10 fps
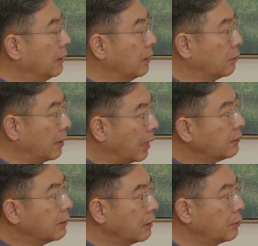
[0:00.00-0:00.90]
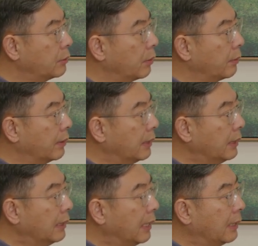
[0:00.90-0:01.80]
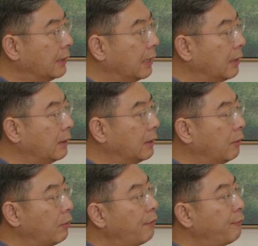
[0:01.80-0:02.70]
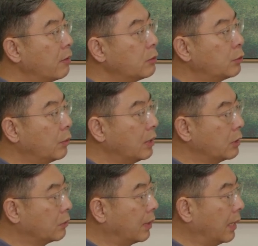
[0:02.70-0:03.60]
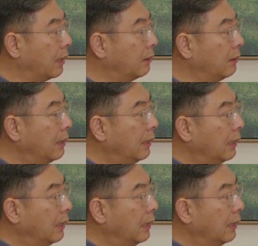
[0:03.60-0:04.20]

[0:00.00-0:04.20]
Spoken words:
Israel's history and the reference to Israel